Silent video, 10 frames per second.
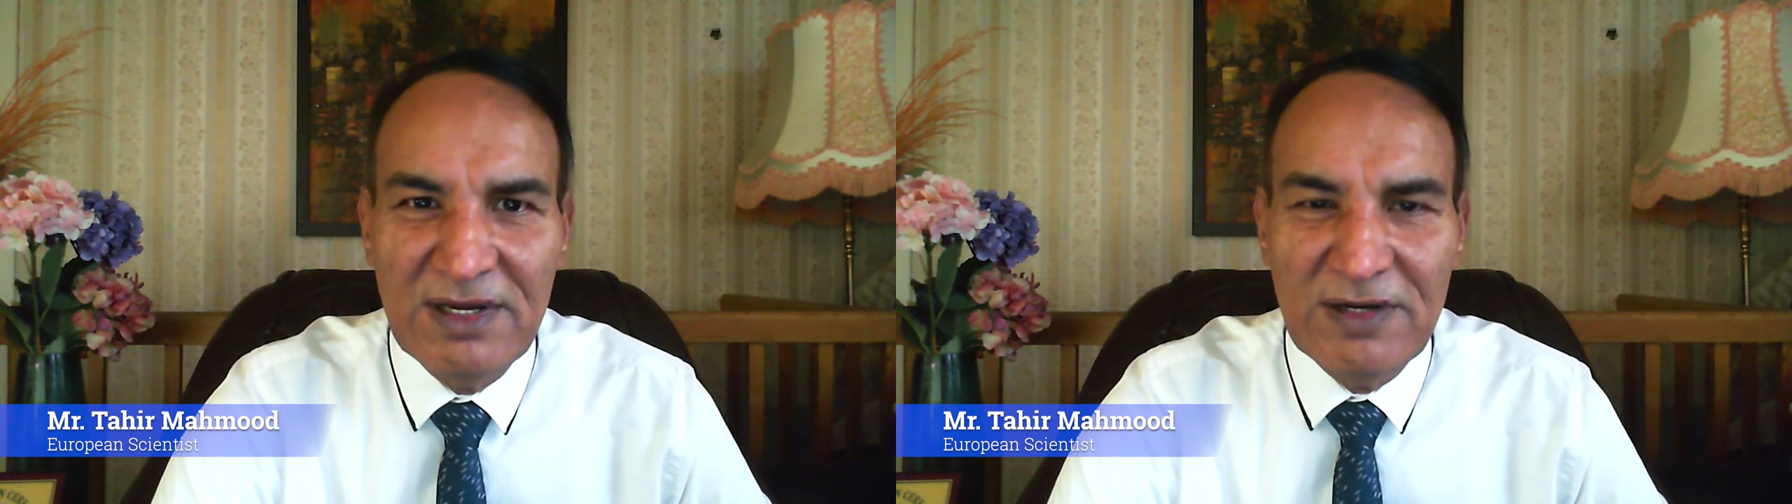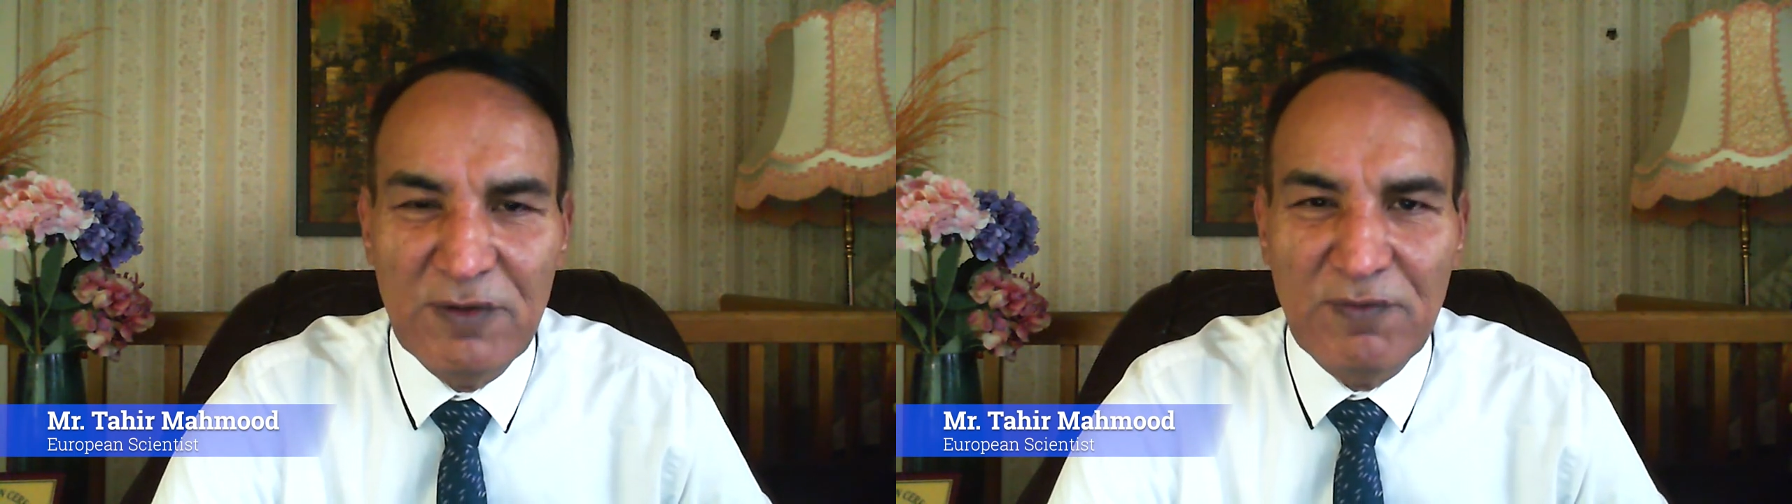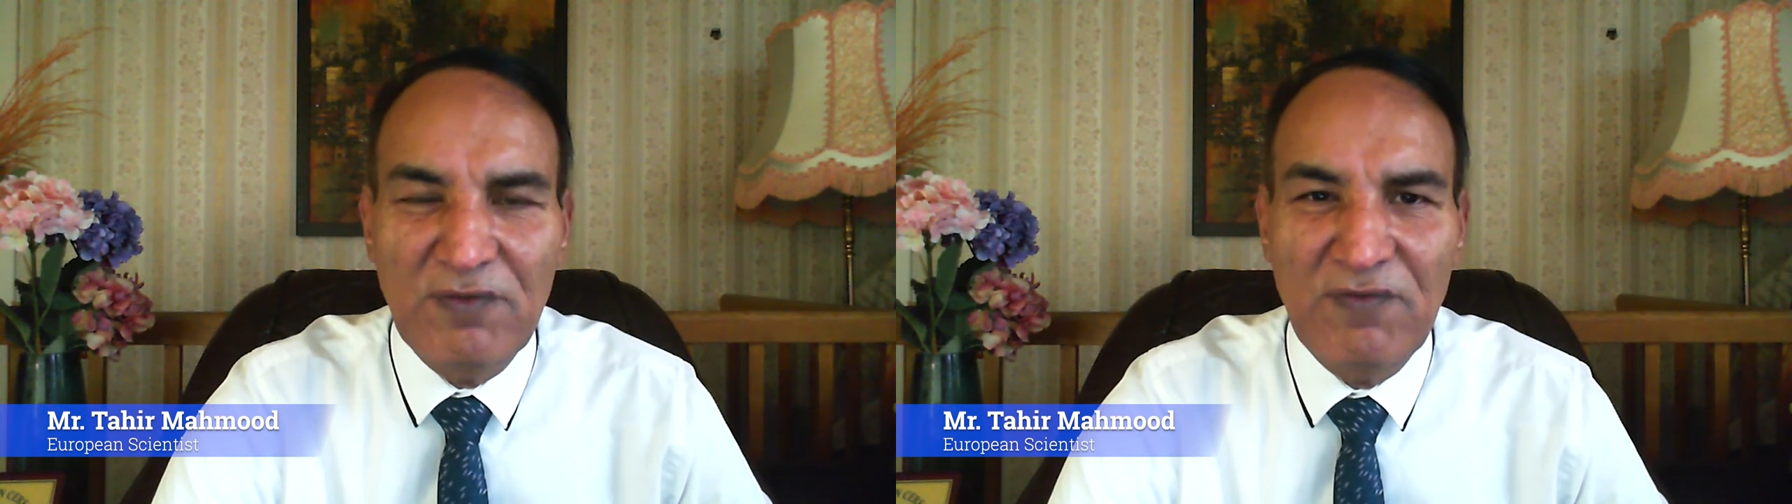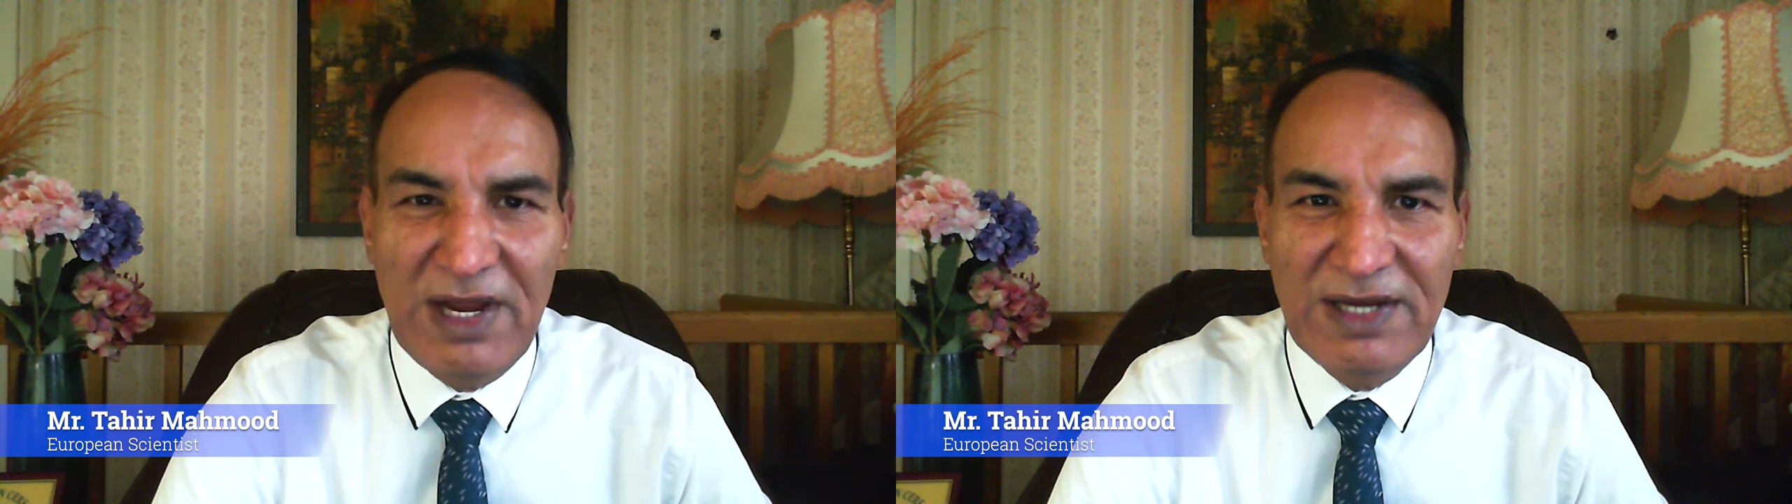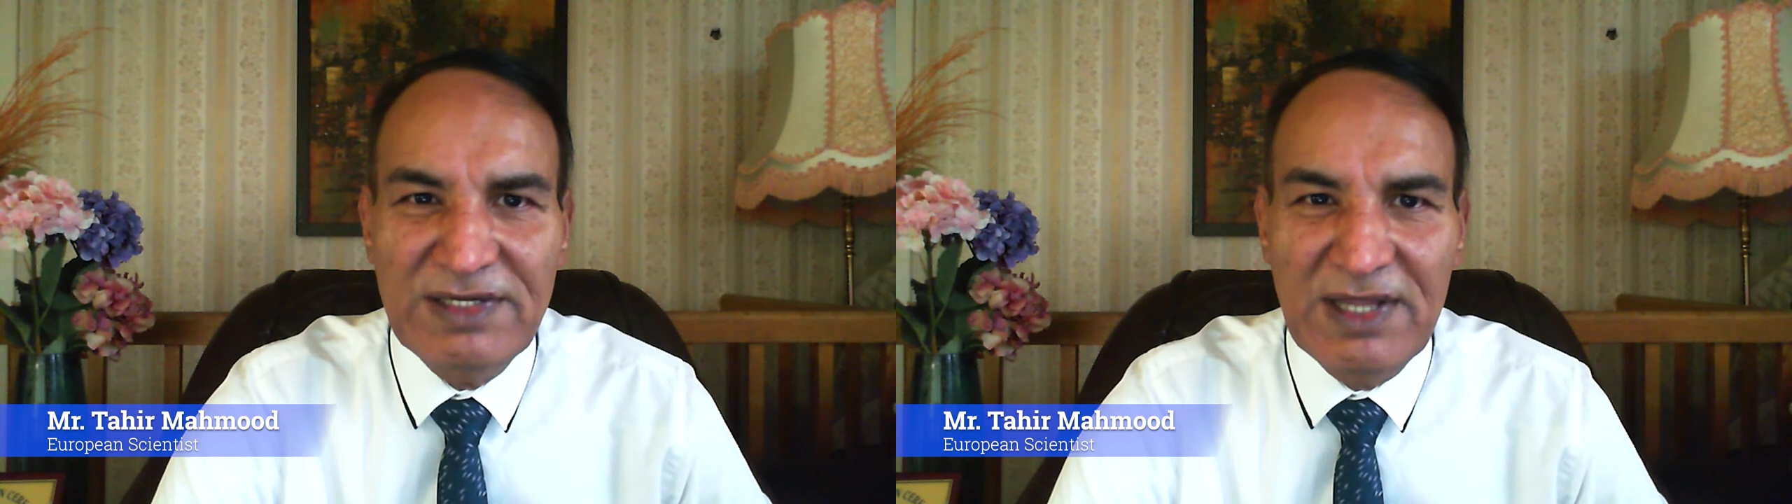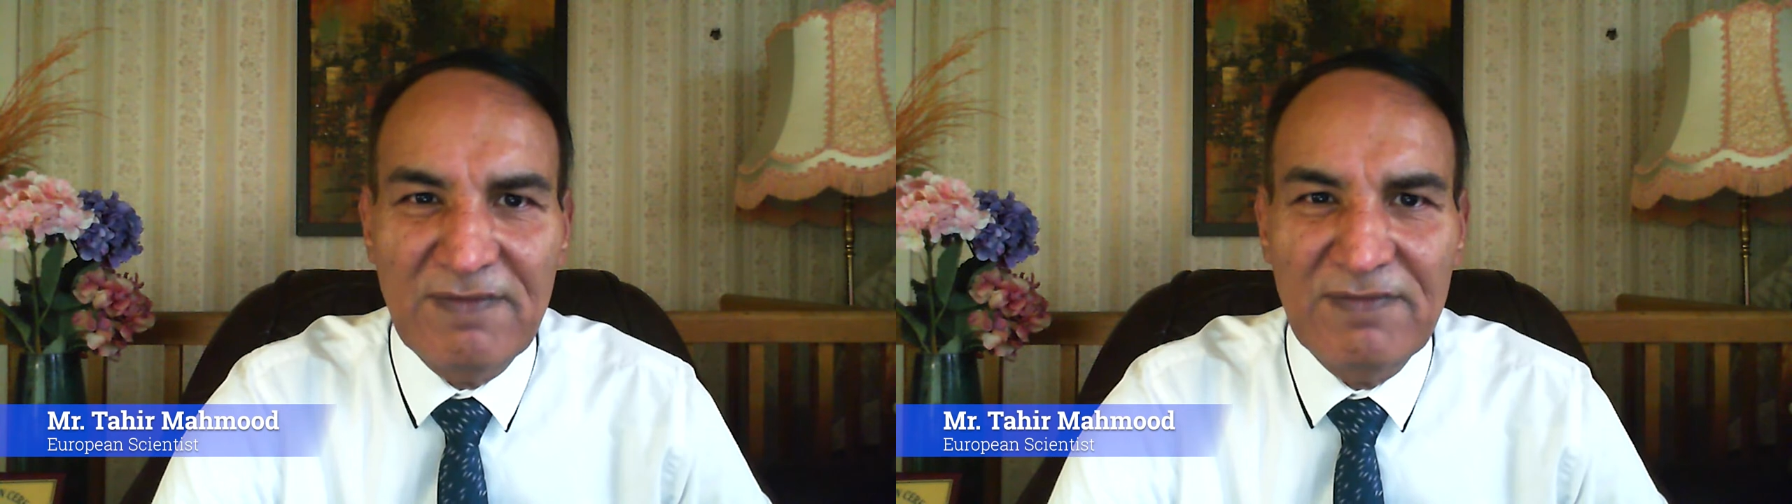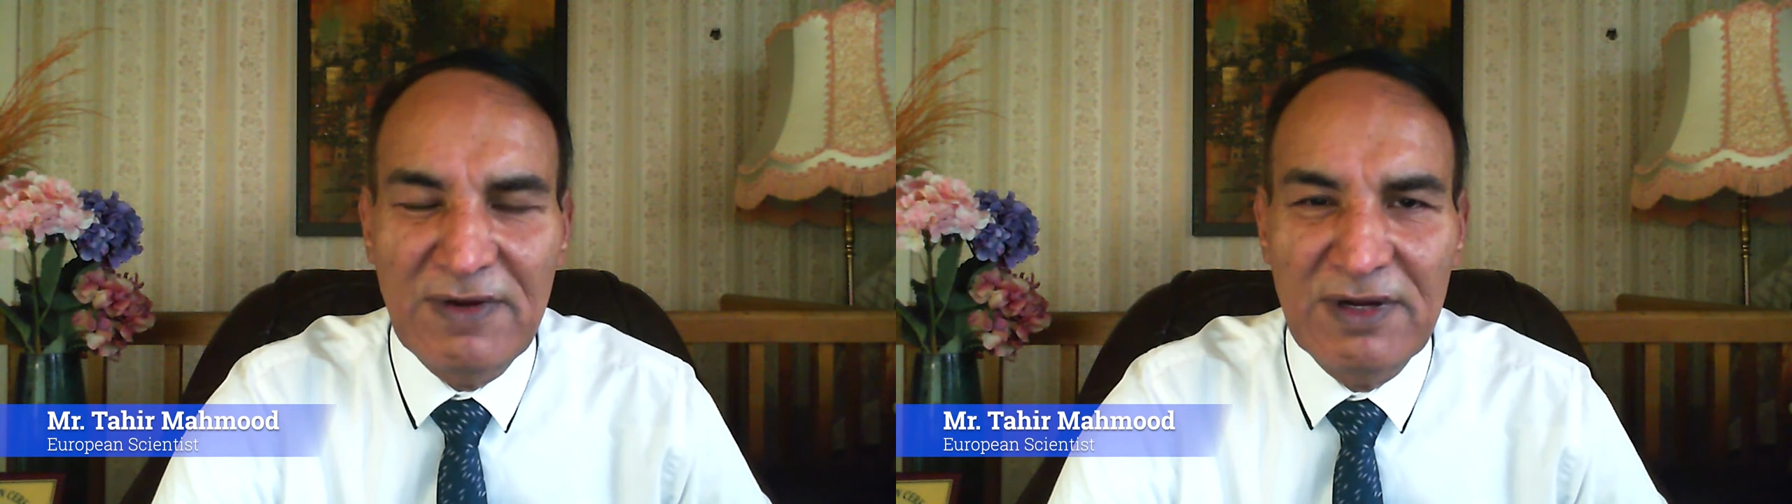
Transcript: to provide them